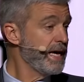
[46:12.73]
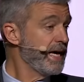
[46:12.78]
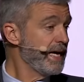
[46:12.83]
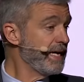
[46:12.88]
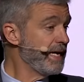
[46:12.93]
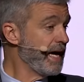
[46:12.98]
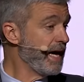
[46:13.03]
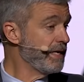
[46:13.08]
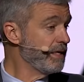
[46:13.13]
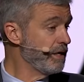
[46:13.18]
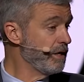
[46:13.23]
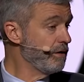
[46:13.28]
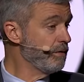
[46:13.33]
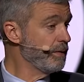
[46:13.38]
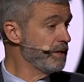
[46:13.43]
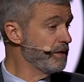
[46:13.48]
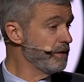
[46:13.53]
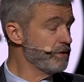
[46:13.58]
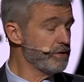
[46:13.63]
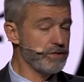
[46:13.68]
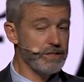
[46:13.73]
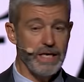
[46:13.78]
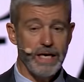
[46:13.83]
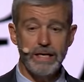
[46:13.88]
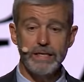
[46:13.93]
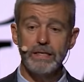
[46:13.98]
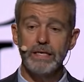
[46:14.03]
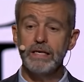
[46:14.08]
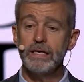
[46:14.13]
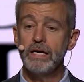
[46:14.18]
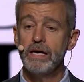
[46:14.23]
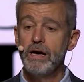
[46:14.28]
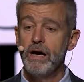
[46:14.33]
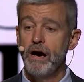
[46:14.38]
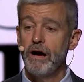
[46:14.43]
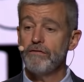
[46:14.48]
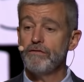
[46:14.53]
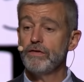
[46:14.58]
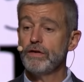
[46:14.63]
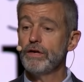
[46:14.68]
he had no understanding
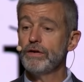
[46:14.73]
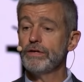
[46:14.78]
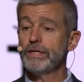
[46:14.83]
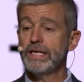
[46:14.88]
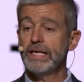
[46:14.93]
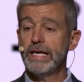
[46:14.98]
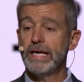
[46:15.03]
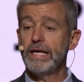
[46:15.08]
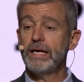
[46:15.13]
of learning